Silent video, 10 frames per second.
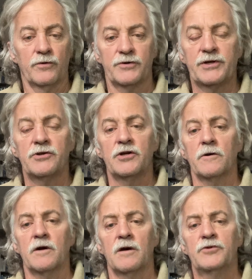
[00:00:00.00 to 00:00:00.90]
or
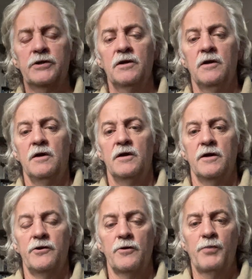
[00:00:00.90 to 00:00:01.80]
stationary object,
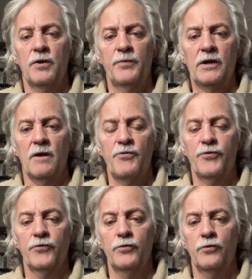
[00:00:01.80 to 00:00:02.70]
and they're pumping up
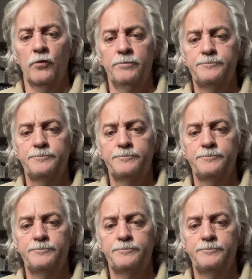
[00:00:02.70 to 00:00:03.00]
through